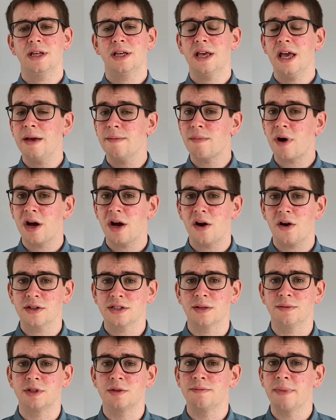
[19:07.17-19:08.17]
king might ask
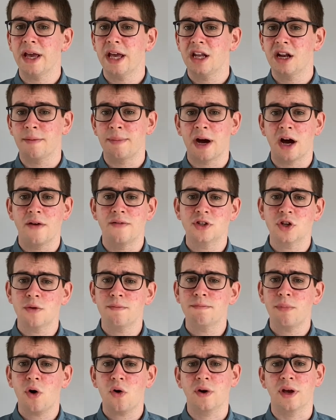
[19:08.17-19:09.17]
him to make it up out of his own
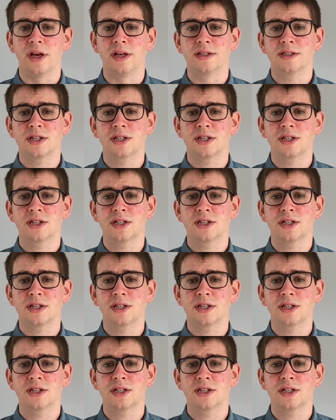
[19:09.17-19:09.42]
pocket.